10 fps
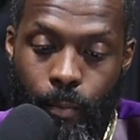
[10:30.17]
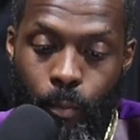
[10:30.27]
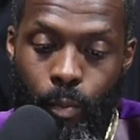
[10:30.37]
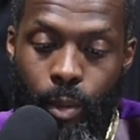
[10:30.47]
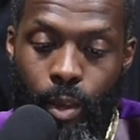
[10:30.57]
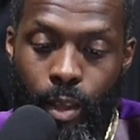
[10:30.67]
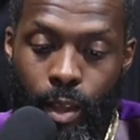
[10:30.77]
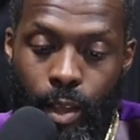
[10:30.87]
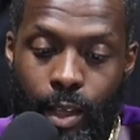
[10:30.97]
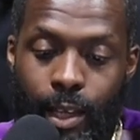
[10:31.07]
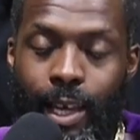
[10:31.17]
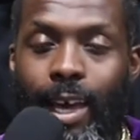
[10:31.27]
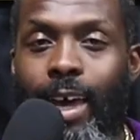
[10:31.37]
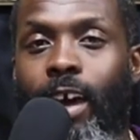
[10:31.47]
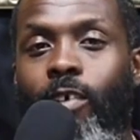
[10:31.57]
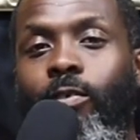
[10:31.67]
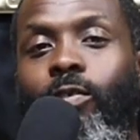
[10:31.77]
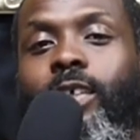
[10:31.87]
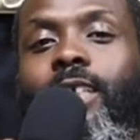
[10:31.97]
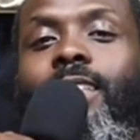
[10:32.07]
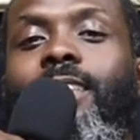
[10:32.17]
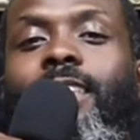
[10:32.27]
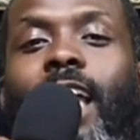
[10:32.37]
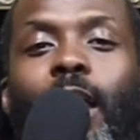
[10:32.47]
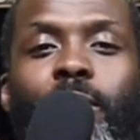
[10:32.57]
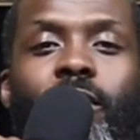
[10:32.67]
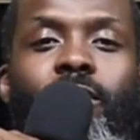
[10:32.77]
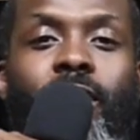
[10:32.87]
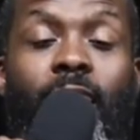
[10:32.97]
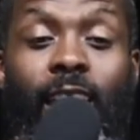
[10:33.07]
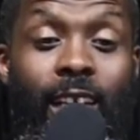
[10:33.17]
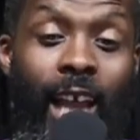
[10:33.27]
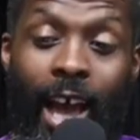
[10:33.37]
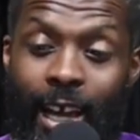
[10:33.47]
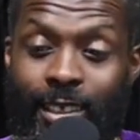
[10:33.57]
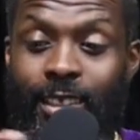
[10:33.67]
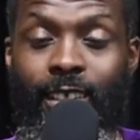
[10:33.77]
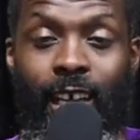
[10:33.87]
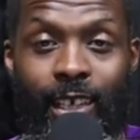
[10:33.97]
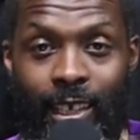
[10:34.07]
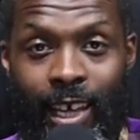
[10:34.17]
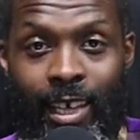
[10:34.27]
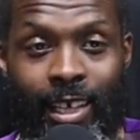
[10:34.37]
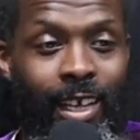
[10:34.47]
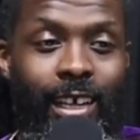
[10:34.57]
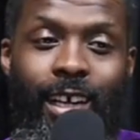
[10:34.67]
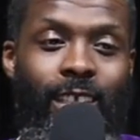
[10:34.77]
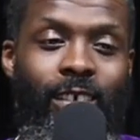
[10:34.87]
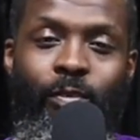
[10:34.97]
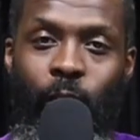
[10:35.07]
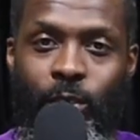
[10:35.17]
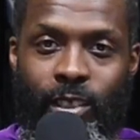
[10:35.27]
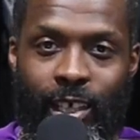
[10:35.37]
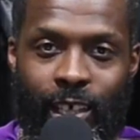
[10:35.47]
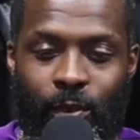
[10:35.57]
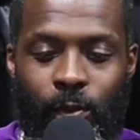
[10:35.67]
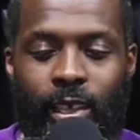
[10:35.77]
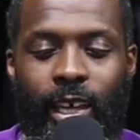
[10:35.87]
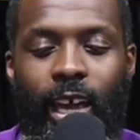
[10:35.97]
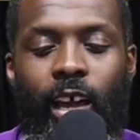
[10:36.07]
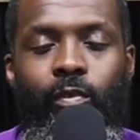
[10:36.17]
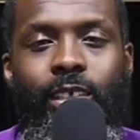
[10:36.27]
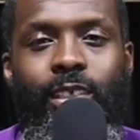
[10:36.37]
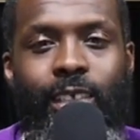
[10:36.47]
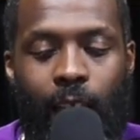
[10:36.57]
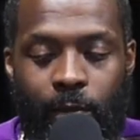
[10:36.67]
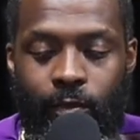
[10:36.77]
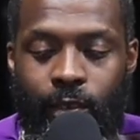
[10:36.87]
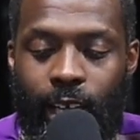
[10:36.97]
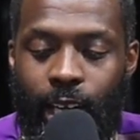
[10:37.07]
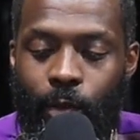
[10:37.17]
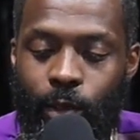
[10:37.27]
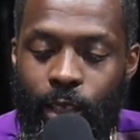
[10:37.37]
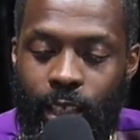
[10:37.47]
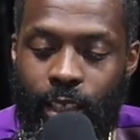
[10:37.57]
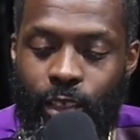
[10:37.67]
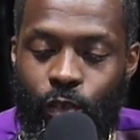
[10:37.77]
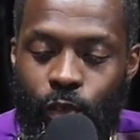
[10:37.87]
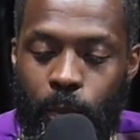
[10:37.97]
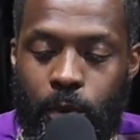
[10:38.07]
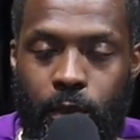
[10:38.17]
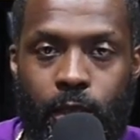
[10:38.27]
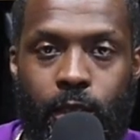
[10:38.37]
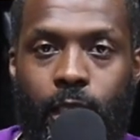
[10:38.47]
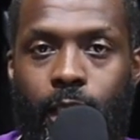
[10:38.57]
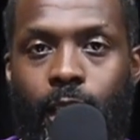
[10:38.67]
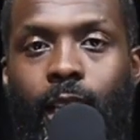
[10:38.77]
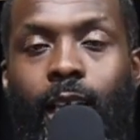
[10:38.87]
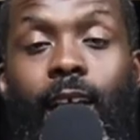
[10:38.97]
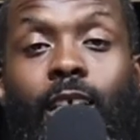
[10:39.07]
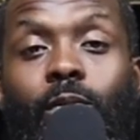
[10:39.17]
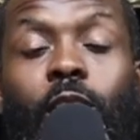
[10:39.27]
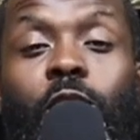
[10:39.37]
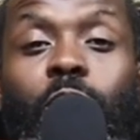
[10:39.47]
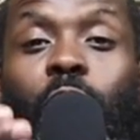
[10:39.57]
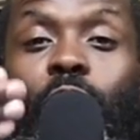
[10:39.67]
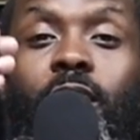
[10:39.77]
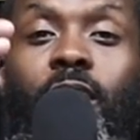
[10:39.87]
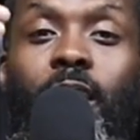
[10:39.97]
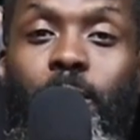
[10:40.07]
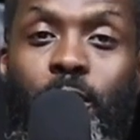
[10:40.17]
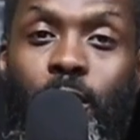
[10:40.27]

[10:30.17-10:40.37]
Sabbath day. Every Sabbath day, not Sunday, not the first day of the week. Every Sabbath day they were in the scriptures. And that's why you're supposed to come to the